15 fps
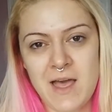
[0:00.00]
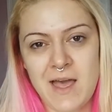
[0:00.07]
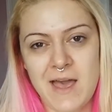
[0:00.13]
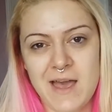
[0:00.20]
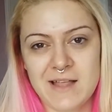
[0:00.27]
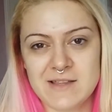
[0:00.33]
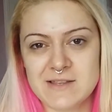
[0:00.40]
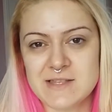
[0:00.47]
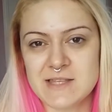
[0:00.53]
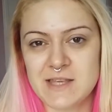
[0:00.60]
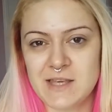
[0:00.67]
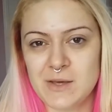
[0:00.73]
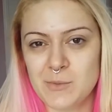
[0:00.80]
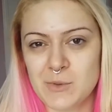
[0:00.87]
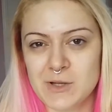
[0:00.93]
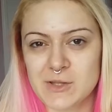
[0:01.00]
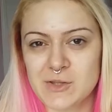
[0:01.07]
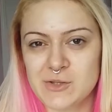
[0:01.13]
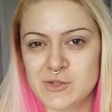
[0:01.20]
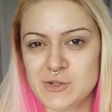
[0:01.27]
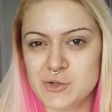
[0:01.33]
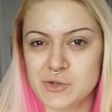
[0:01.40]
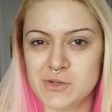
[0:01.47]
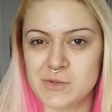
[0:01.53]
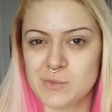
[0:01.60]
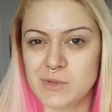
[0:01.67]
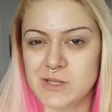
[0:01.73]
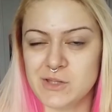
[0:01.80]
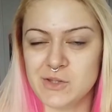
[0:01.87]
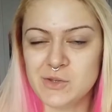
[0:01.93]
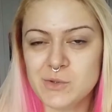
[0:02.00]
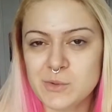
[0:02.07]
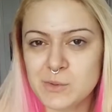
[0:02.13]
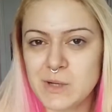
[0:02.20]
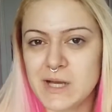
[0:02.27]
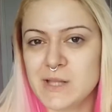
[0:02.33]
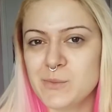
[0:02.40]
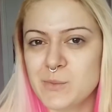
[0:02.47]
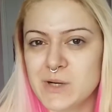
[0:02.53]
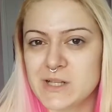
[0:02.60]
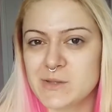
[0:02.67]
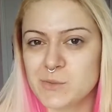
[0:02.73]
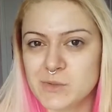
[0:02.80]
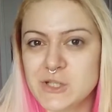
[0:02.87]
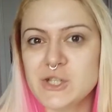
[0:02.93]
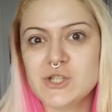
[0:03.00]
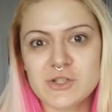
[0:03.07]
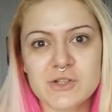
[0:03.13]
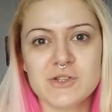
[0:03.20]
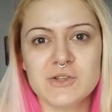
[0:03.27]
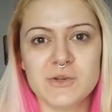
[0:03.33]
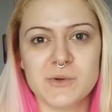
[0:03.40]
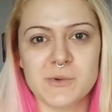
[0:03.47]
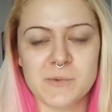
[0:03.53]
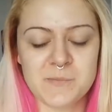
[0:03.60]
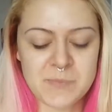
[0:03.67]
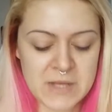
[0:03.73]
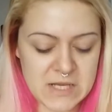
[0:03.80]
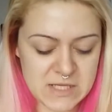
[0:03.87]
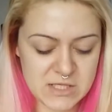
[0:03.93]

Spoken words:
and to see what should we do and what we shouldn't do.